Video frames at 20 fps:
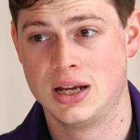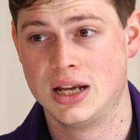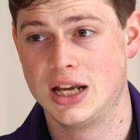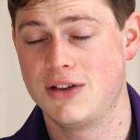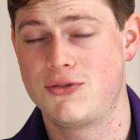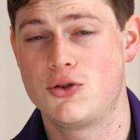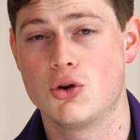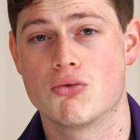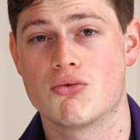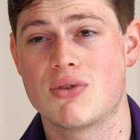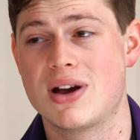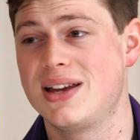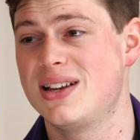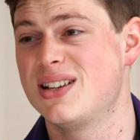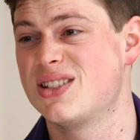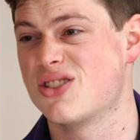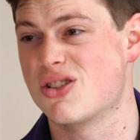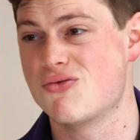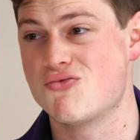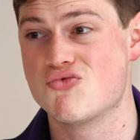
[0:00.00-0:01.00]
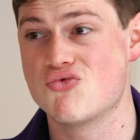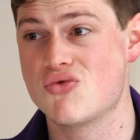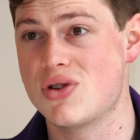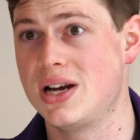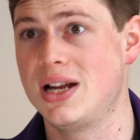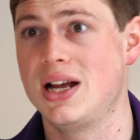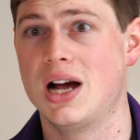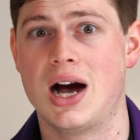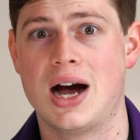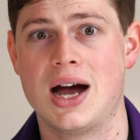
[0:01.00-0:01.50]
If your rate is
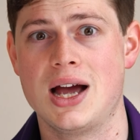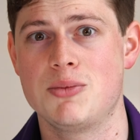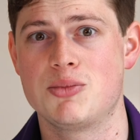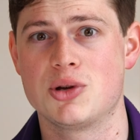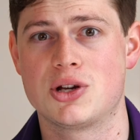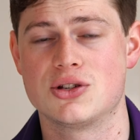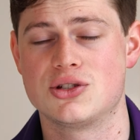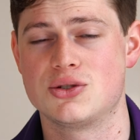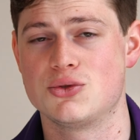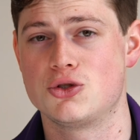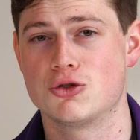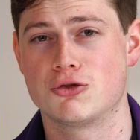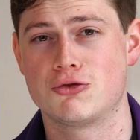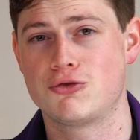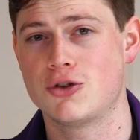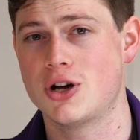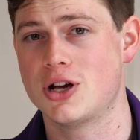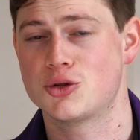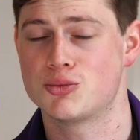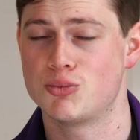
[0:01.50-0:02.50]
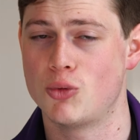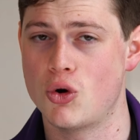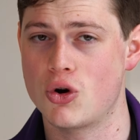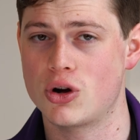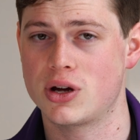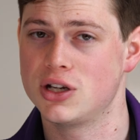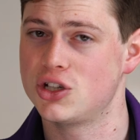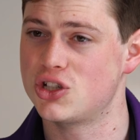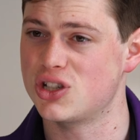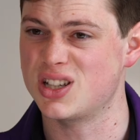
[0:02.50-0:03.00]
really high because it was your first
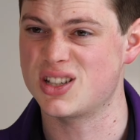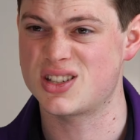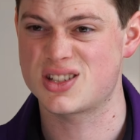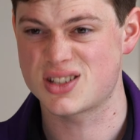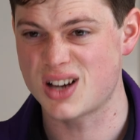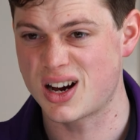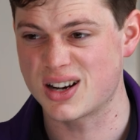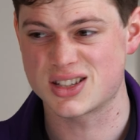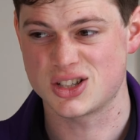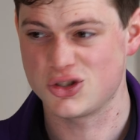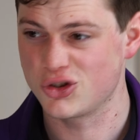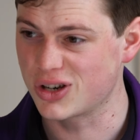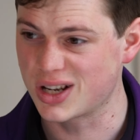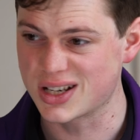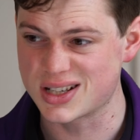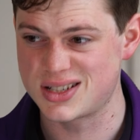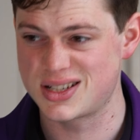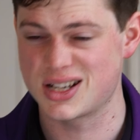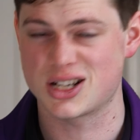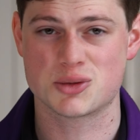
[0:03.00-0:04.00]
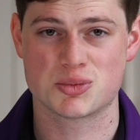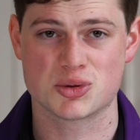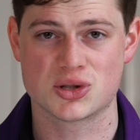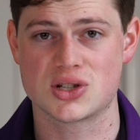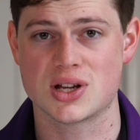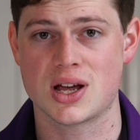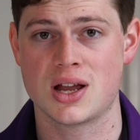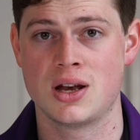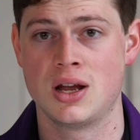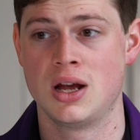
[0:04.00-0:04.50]
mortgage and it sucked and you're
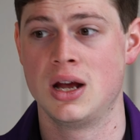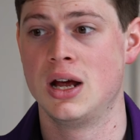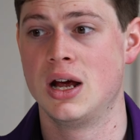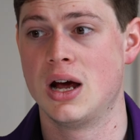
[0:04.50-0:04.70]
6%,